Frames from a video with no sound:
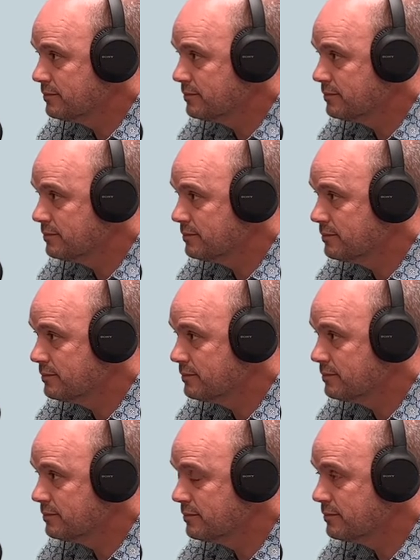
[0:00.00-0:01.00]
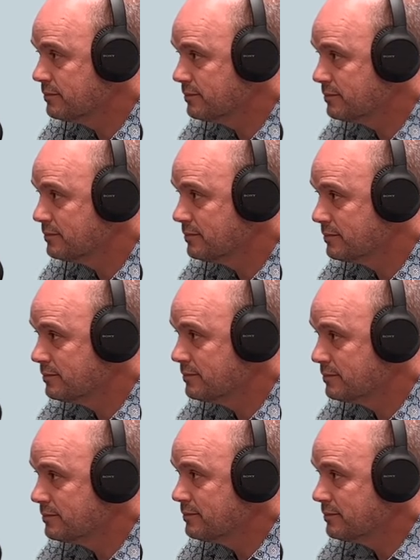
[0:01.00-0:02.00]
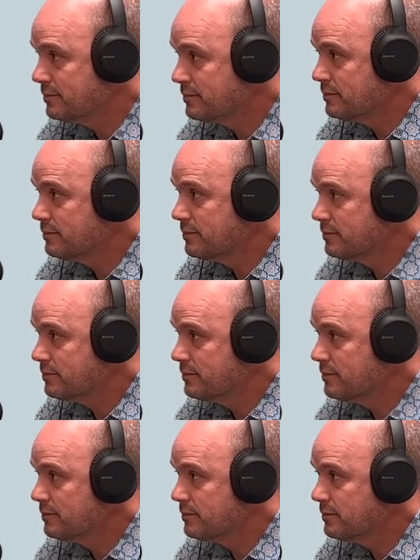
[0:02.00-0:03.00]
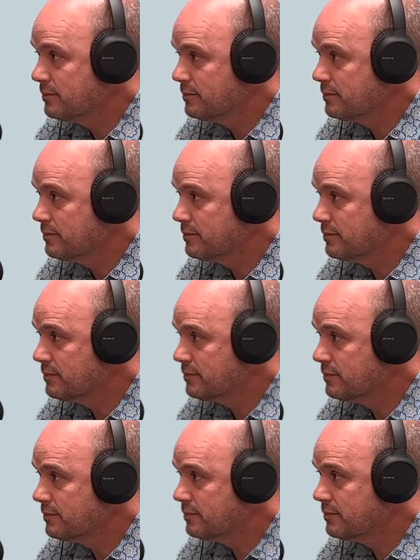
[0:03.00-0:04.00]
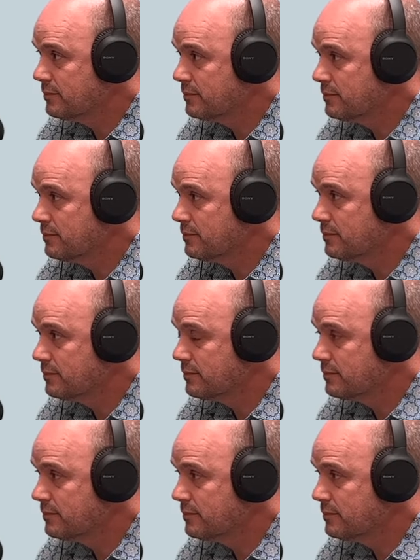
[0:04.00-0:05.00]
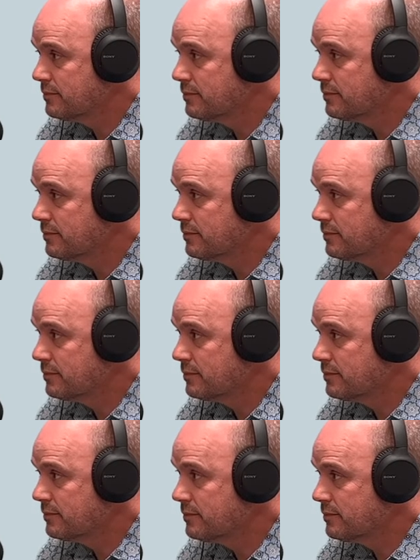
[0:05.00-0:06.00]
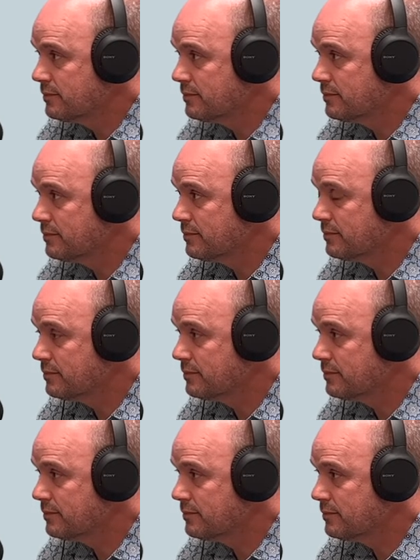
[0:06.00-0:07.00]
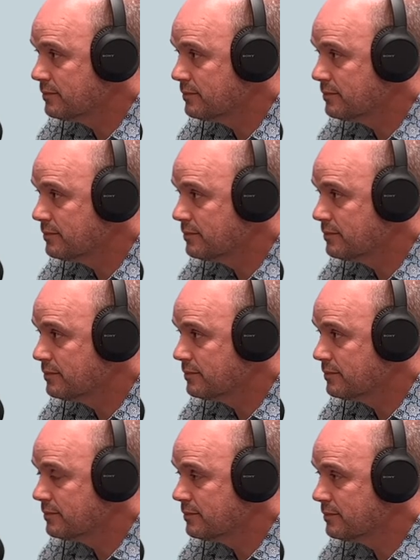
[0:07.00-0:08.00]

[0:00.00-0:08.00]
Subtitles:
[no speech]